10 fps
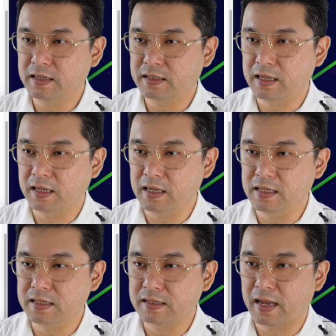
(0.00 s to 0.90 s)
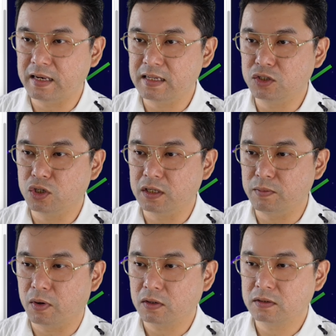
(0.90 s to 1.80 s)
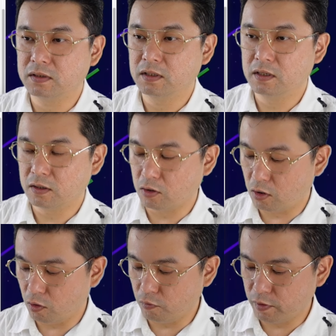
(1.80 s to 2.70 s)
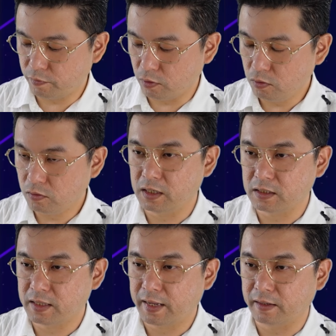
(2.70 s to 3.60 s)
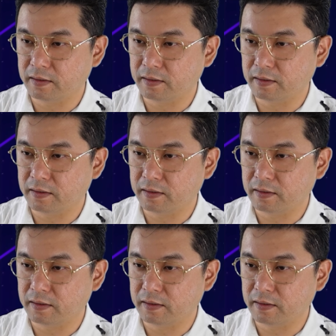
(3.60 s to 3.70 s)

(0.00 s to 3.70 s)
this thing inside this journey box called overflow. It's none,